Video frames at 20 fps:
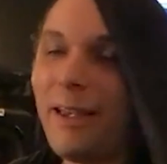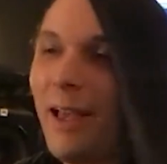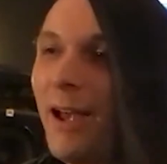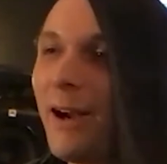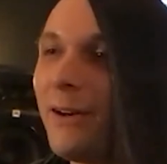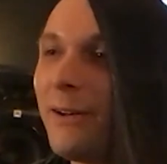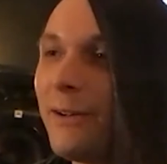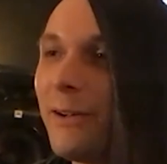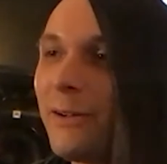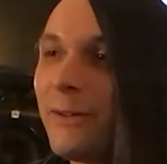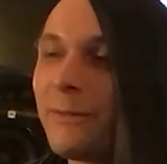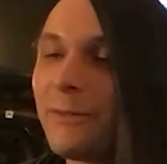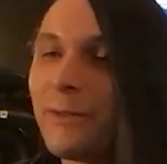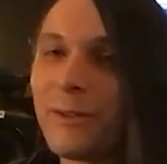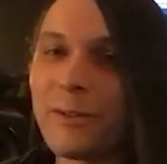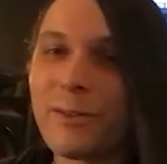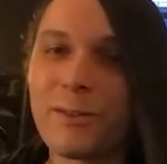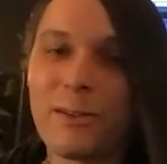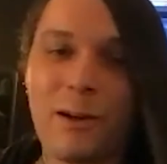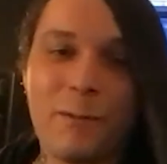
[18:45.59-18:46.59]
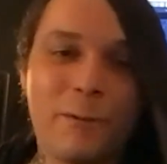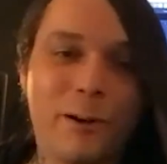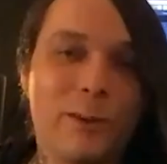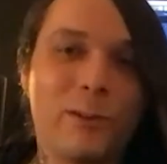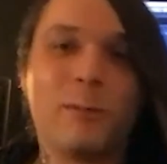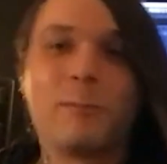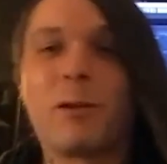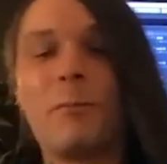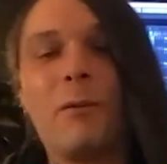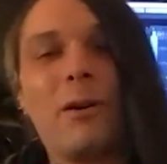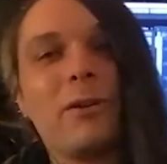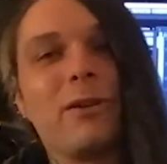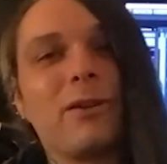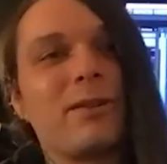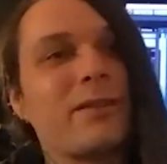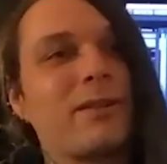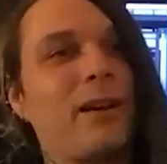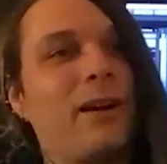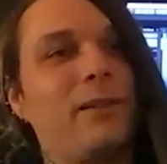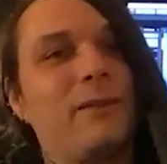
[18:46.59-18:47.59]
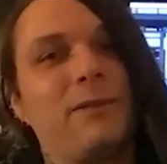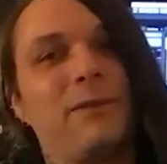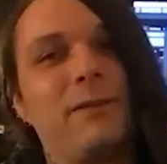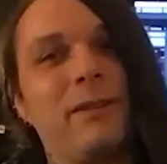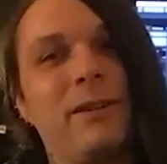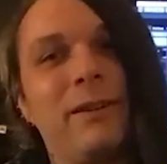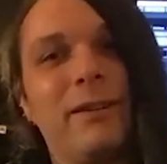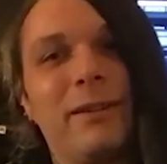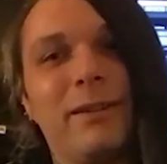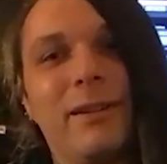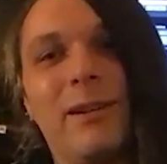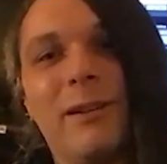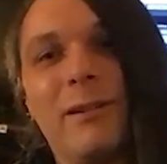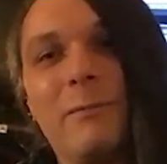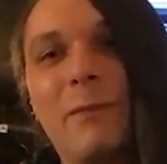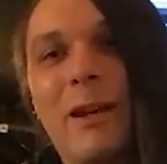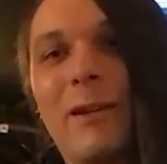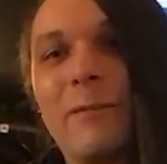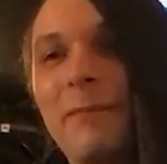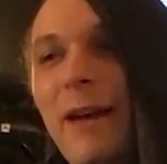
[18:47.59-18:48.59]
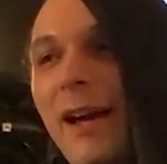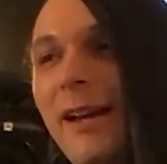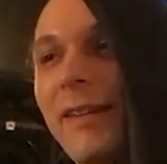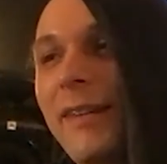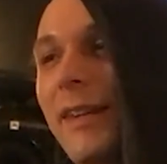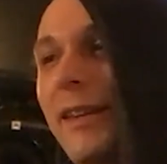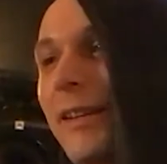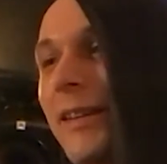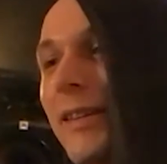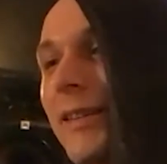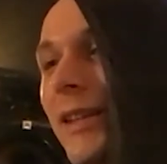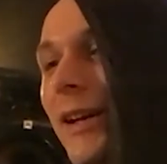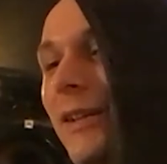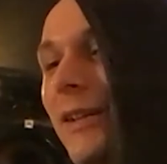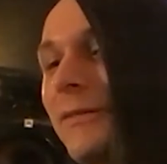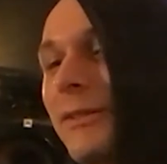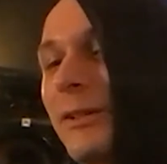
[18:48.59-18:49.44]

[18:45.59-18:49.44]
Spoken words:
I don't know, for someone to promote your stuff on big magazine and stuff.